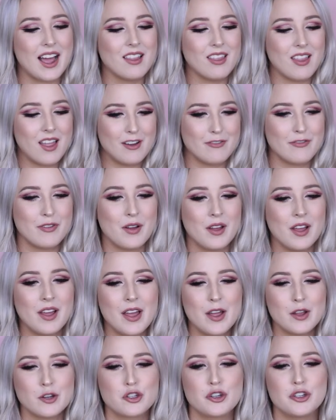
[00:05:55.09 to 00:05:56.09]
I love
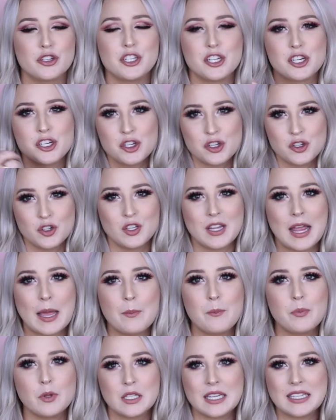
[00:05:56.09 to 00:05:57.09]
traditional
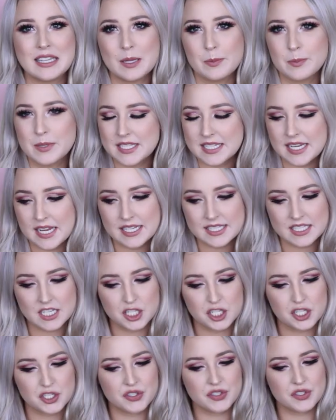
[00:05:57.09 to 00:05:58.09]
like bullet lipsticks. They
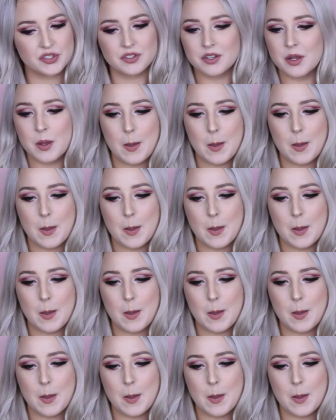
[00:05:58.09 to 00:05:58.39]
just,